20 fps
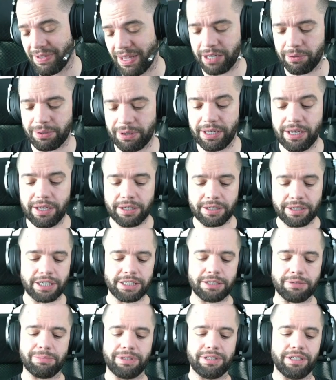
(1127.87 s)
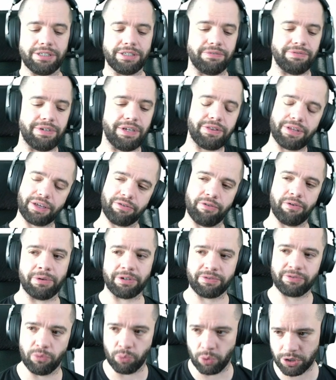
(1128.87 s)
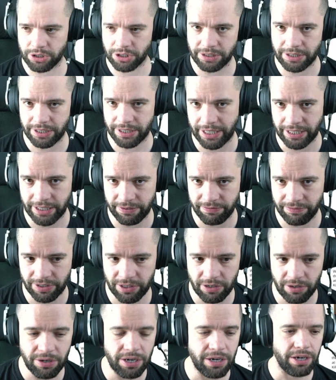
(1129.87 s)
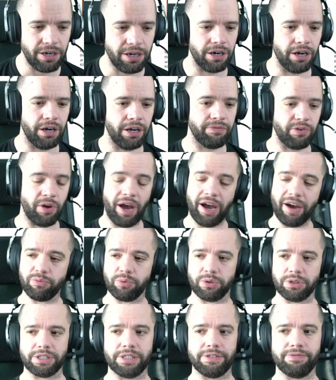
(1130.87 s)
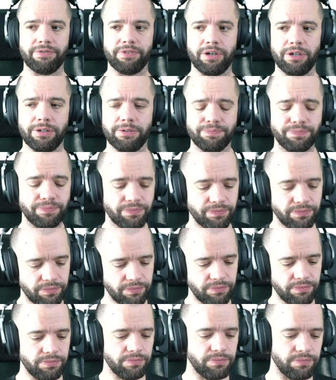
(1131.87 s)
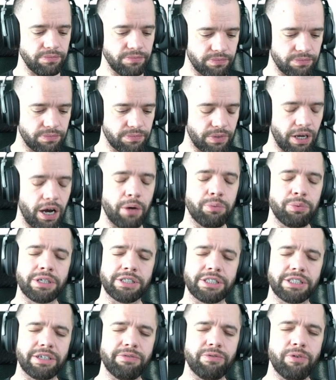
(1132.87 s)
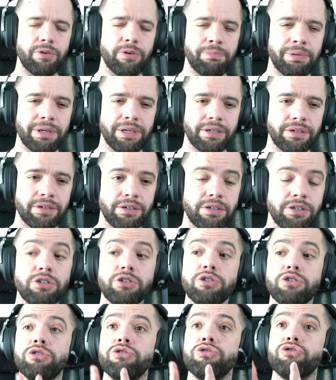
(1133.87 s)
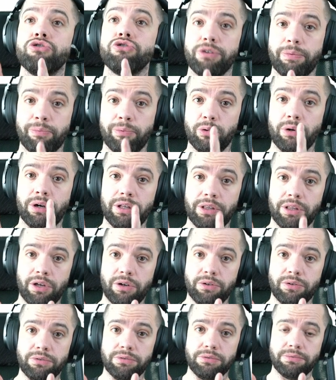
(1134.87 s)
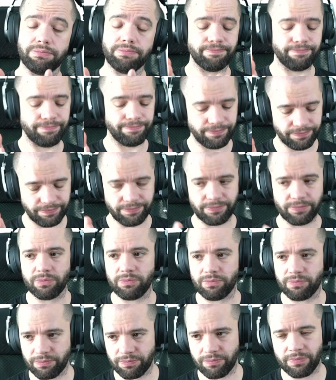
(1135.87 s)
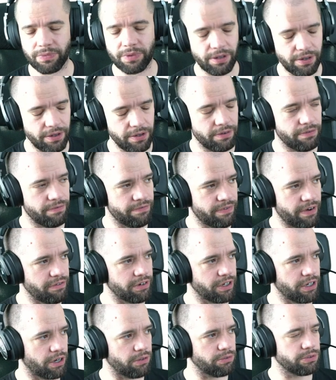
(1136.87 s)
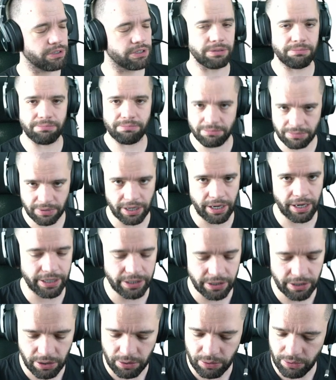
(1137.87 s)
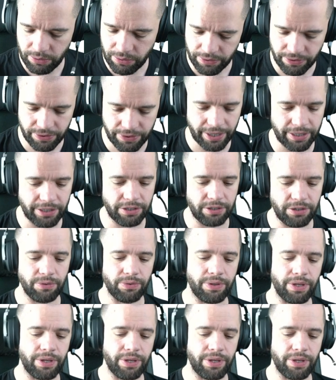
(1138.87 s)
Anyway, guys, it'd be Glass Half Dead. Thank you very much for watching to the end of the video. If you have watched this far, I would like to give you a big triple hello. Very wholesome, I know. Thank you.